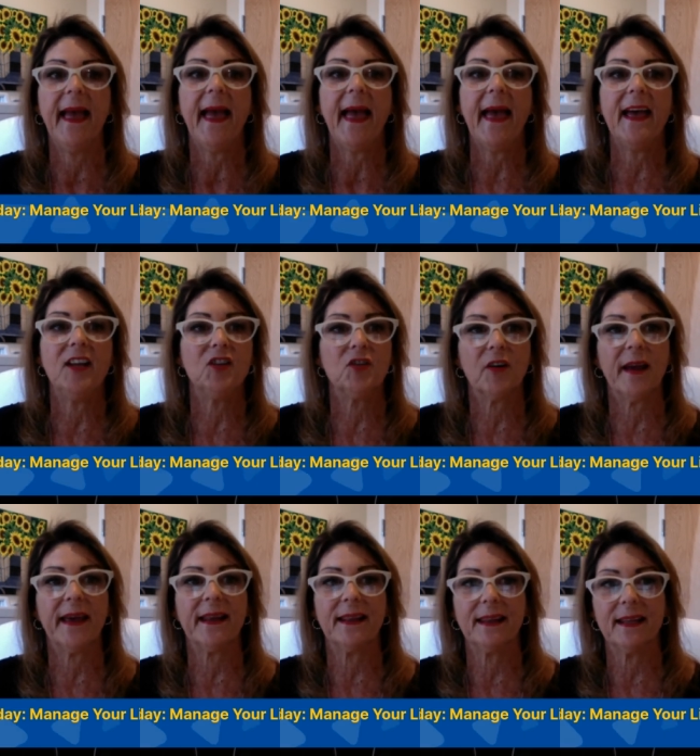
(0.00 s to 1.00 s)
And your
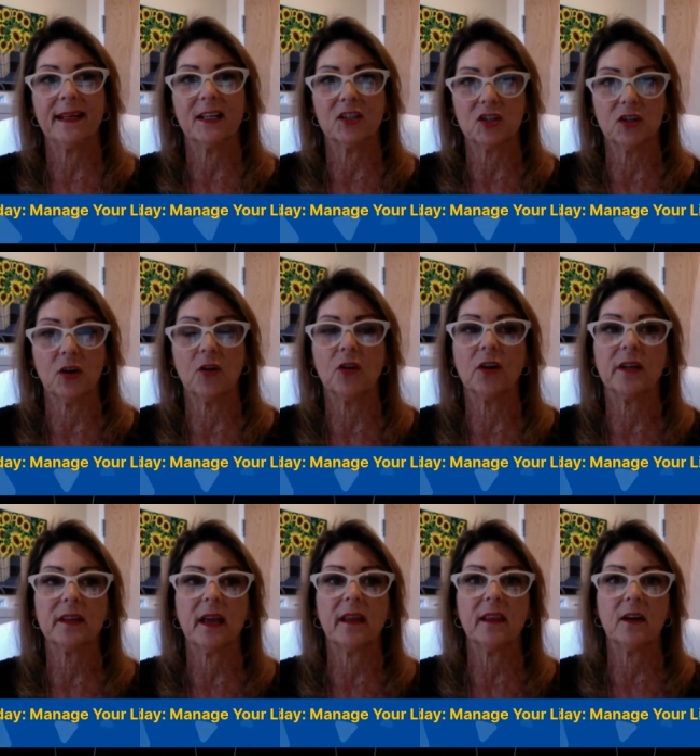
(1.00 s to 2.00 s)
analytics, you know, look
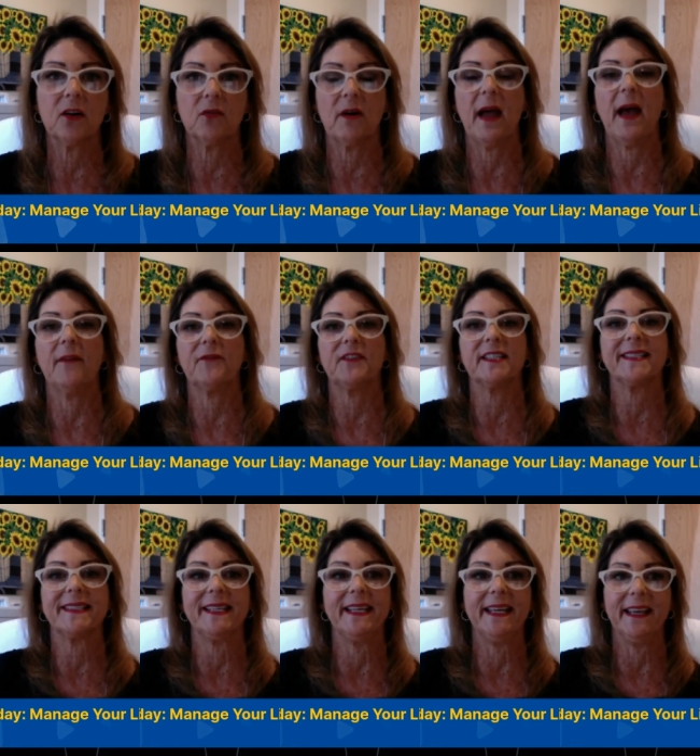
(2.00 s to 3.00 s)
at that little graph to
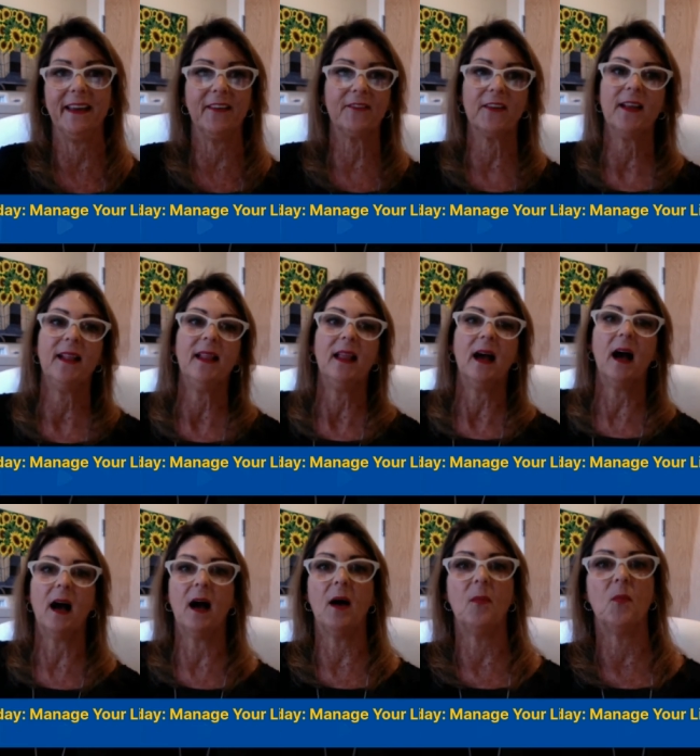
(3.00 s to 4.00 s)
see if
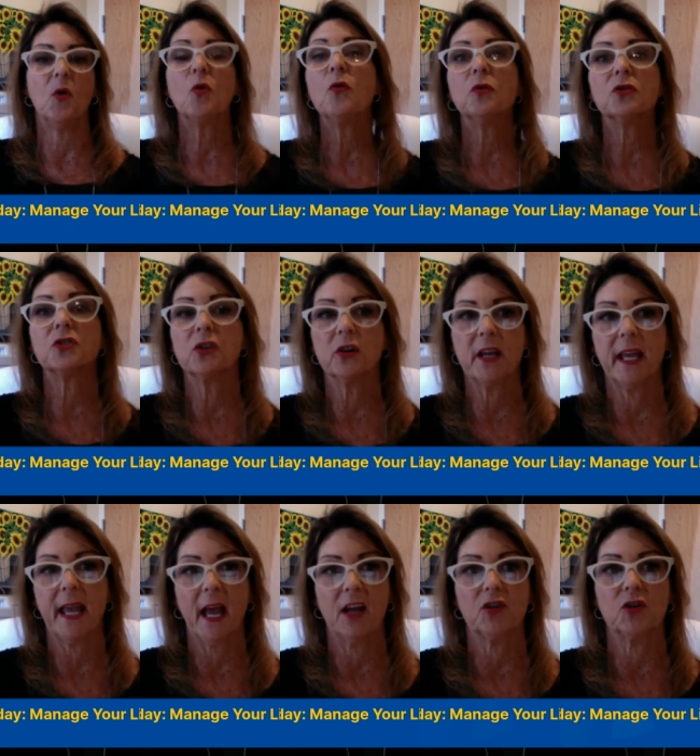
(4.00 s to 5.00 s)
um, who's
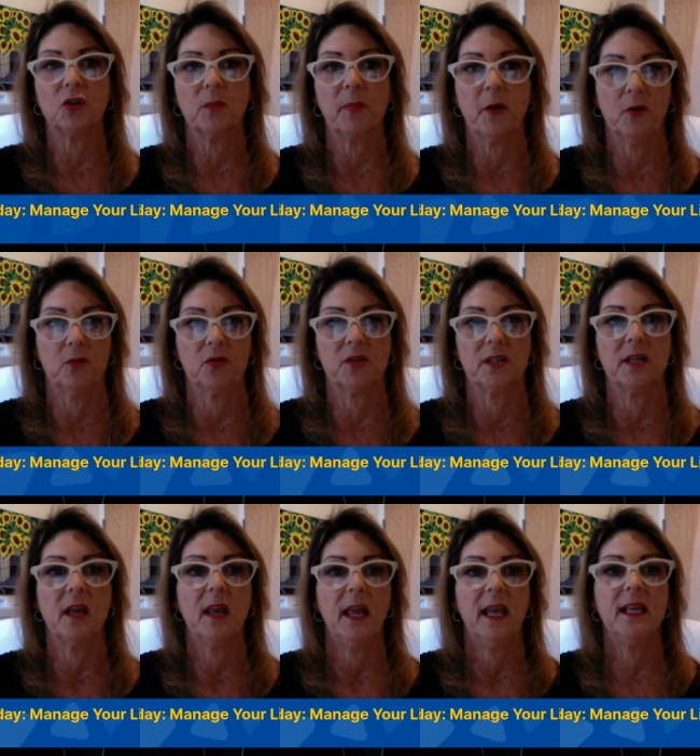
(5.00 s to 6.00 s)
looking at your posts.
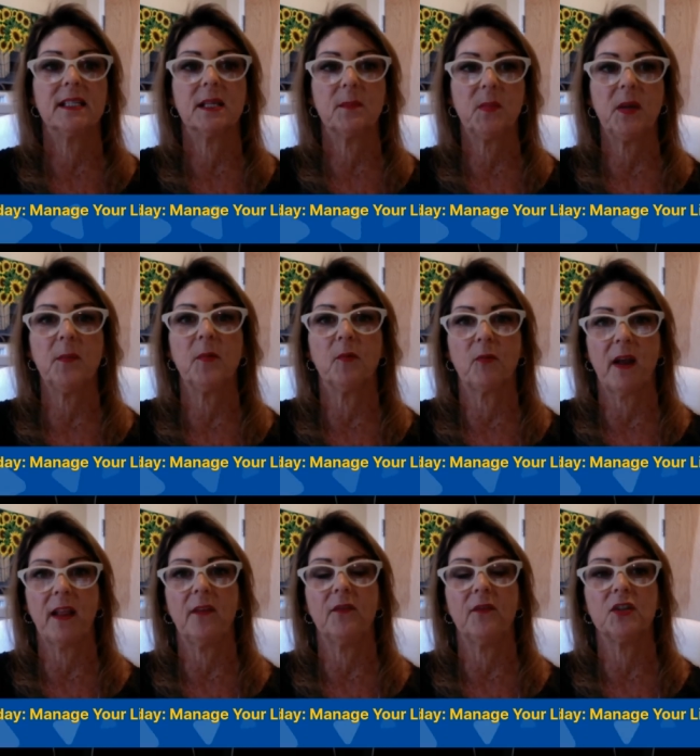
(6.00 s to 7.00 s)
Is it people
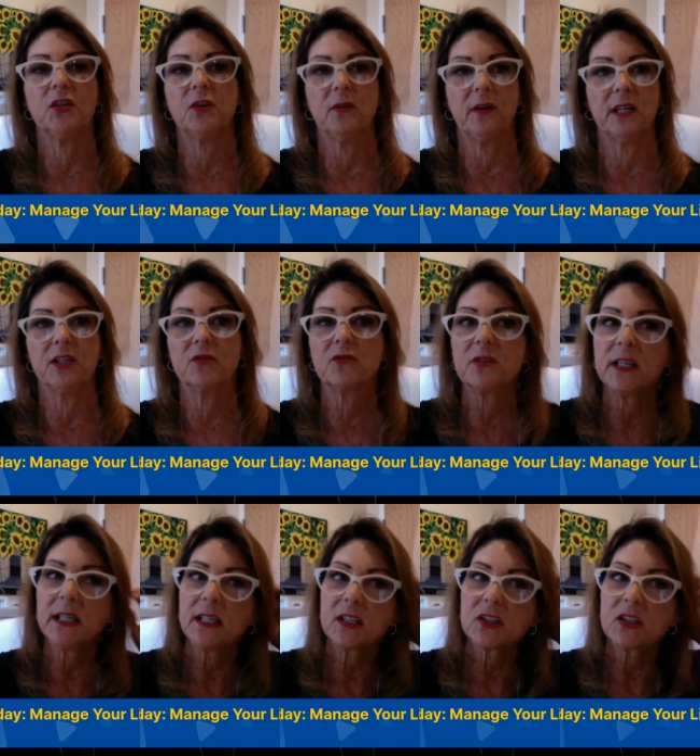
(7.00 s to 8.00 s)
relevant to your industry
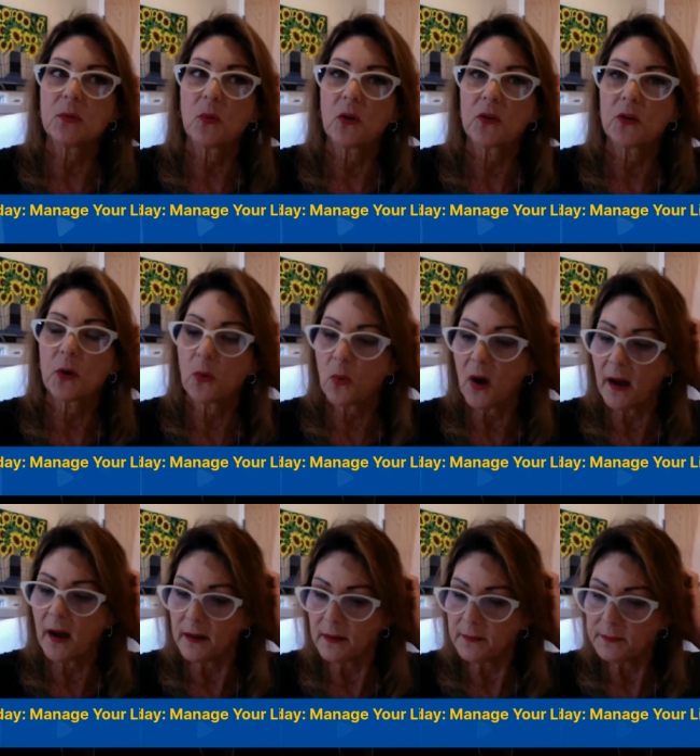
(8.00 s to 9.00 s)
and is it worth your
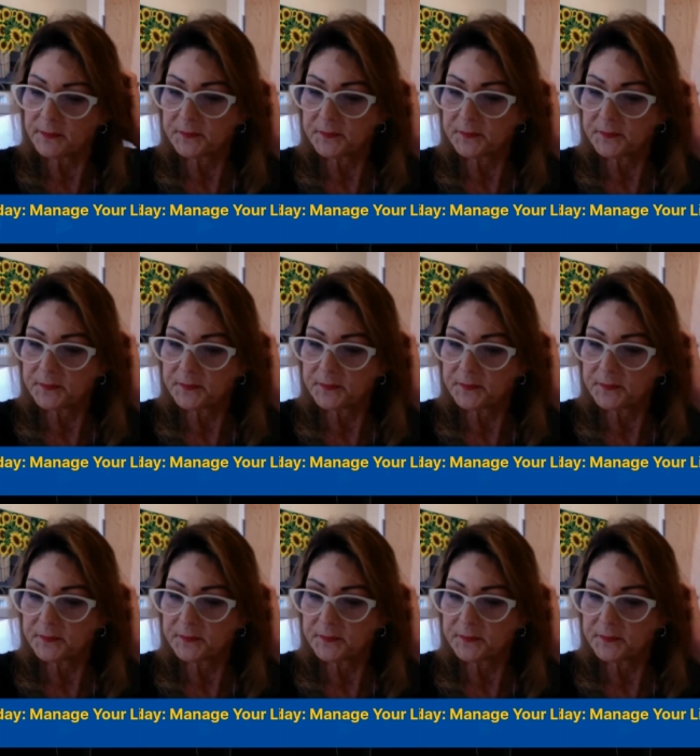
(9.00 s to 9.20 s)
while?